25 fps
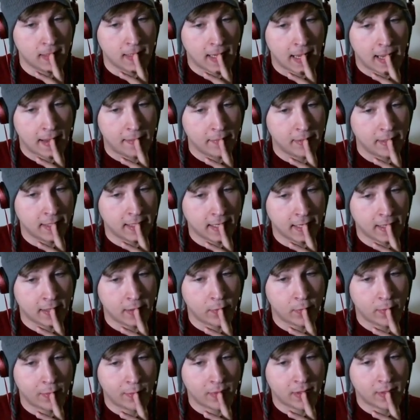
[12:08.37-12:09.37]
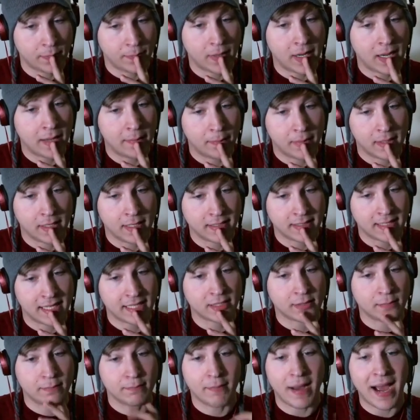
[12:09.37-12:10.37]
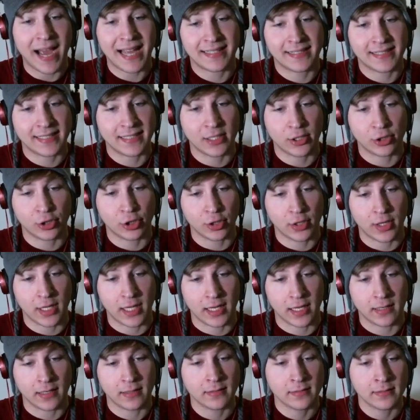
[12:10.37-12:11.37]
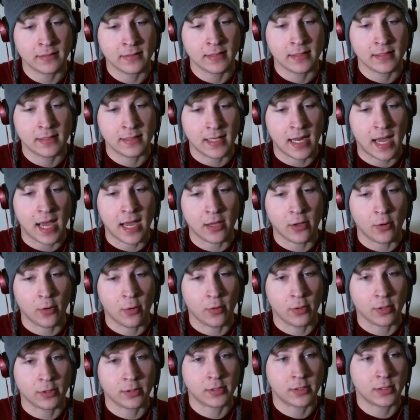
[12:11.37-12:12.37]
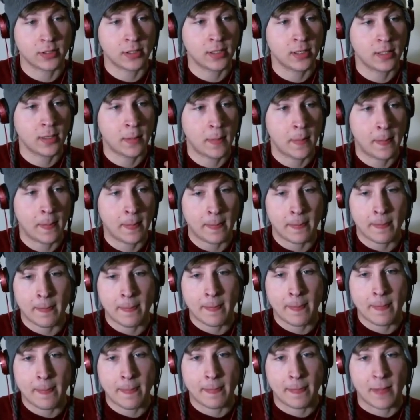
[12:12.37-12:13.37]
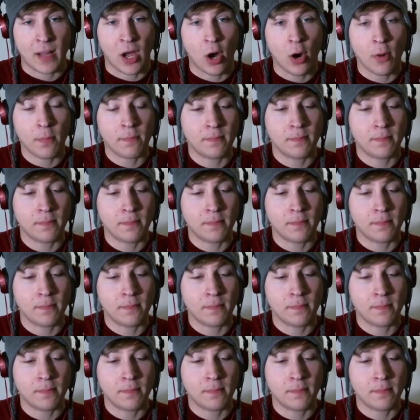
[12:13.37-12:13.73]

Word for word: I'm gonna take out the one with the pipe because that's my signature thing, not yours. Oh!